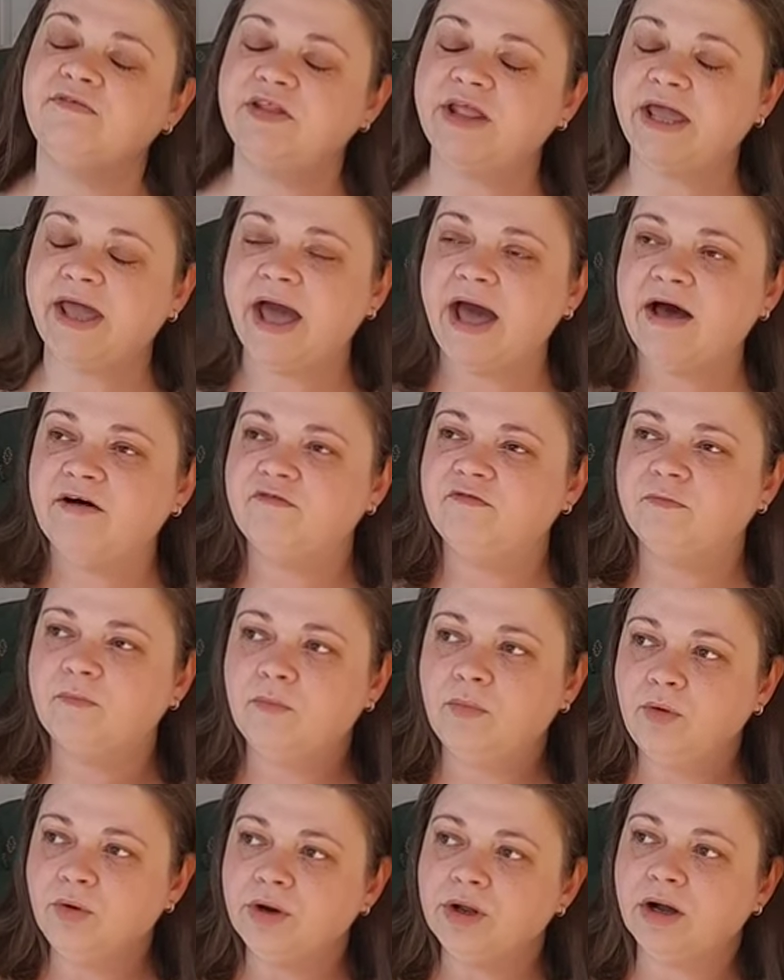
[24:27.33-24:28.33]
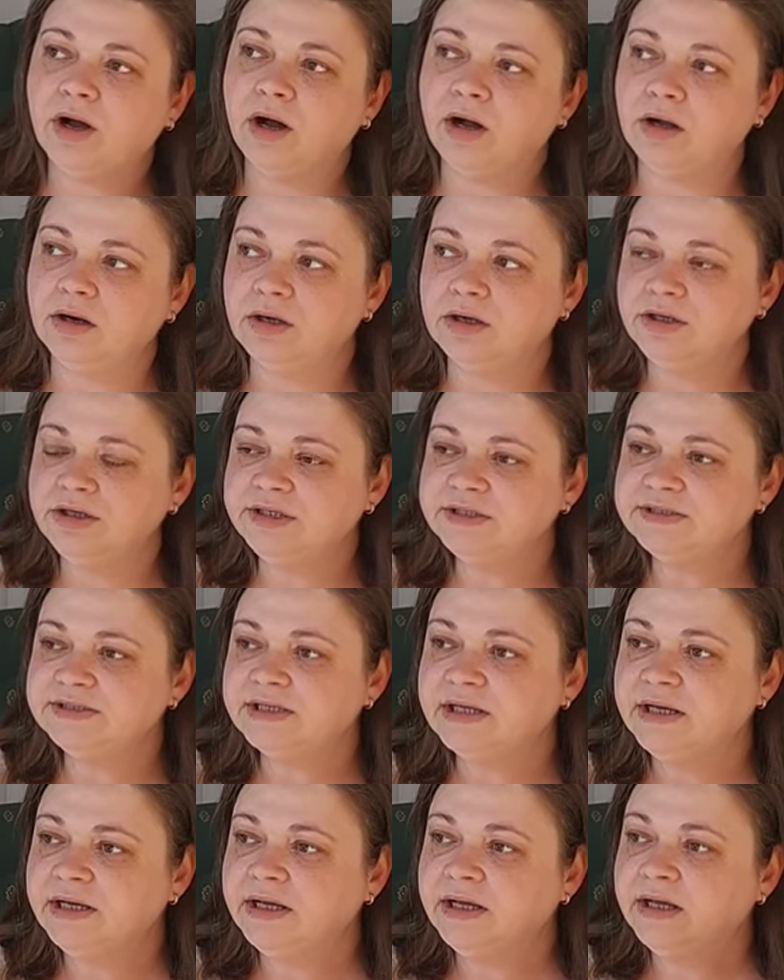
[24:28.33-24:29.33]
they have more
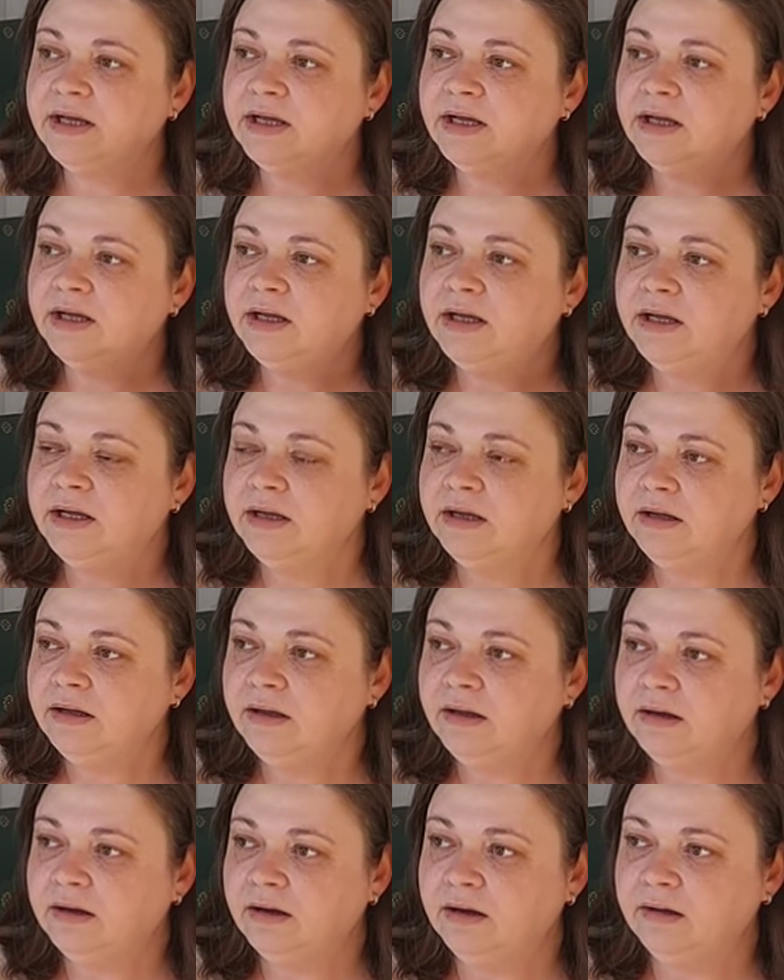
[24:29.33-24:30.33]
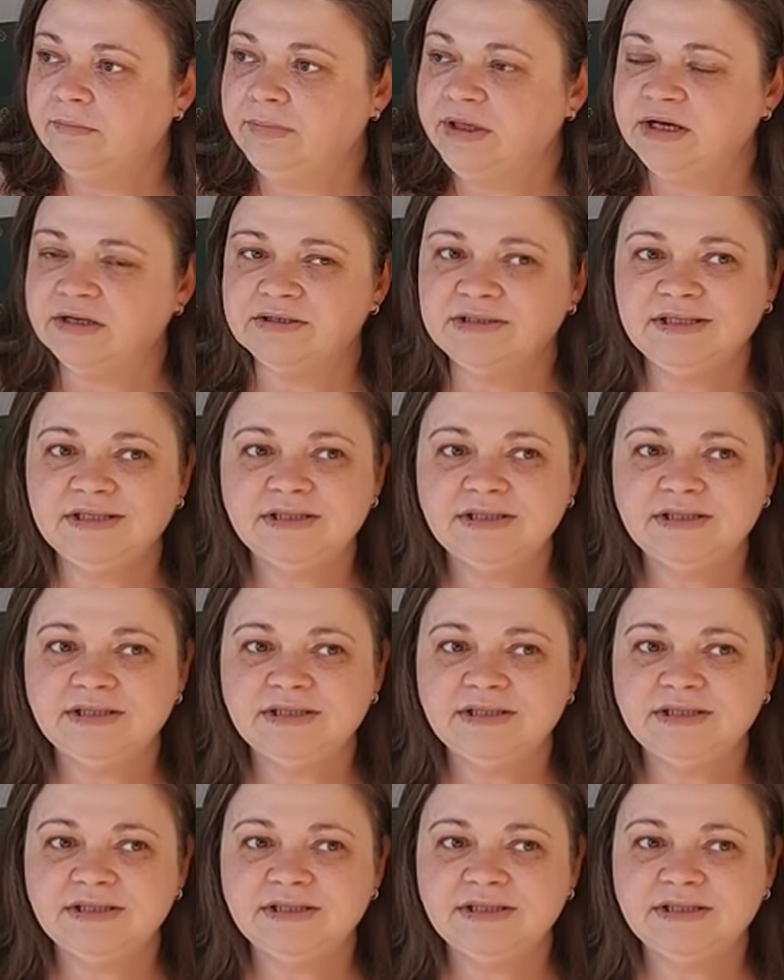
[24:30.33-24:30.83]
colors, because